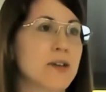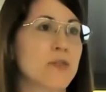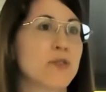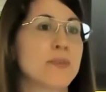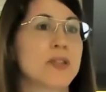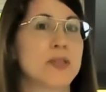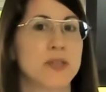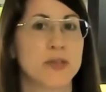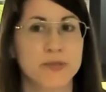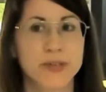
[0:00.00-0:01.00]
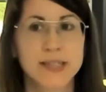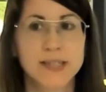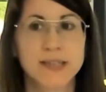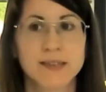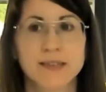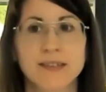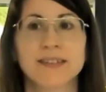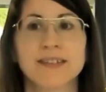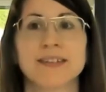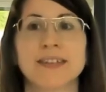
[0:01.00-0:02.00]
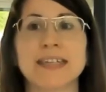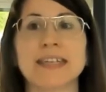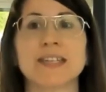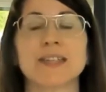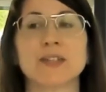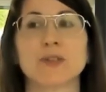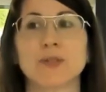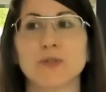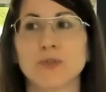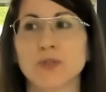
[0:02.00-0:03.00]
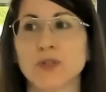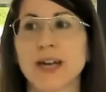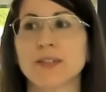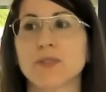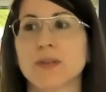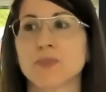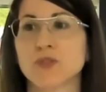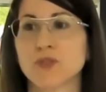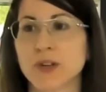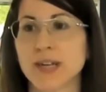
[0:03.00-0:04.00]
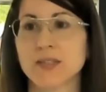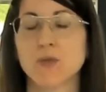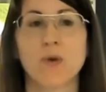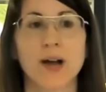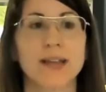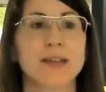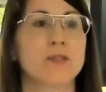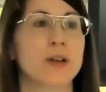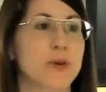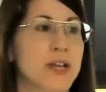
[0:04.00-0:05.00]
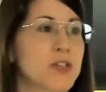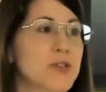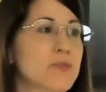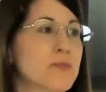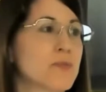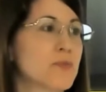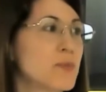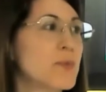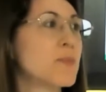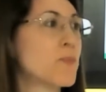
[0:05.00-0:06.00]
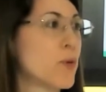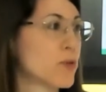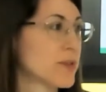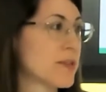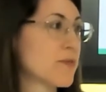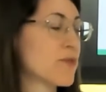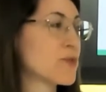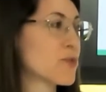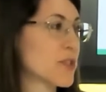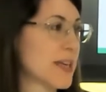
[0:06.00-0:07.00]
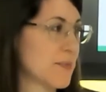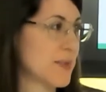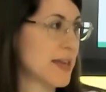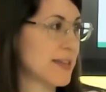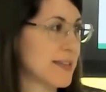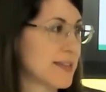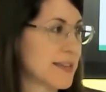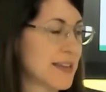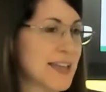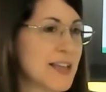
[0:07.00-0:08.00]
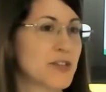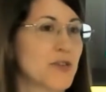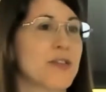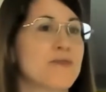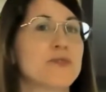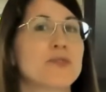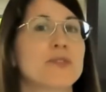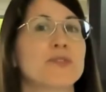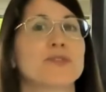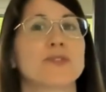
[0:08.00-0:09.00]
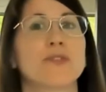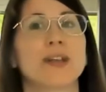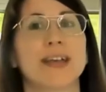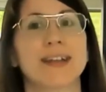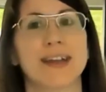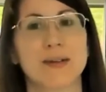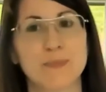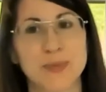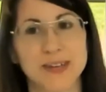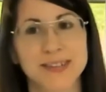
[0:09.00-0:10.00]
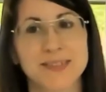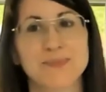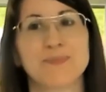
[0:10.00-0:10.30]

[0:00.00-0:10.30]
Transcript: economic theories to try to demonstrate why collaboration could be important for sustainability. So if you don't like numbers,